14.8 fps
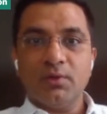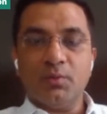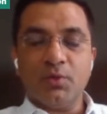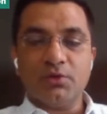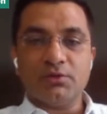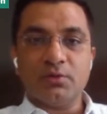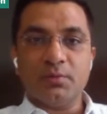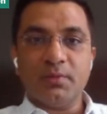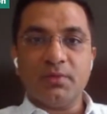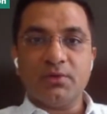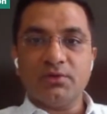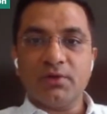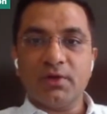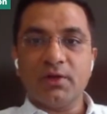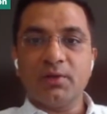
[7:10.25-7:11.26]
because you're
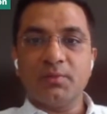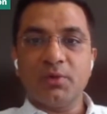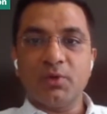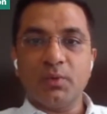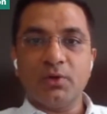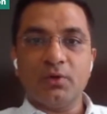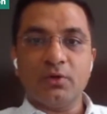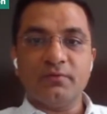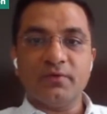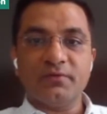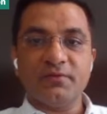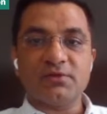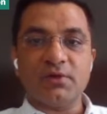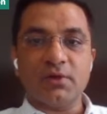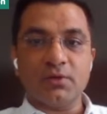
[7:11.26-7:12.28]
juggling between a lot of
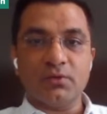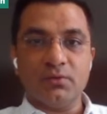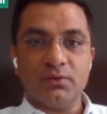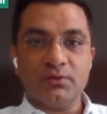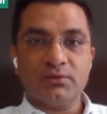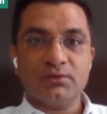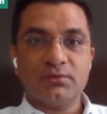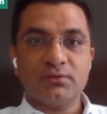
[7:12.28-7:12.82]
different stakeholders.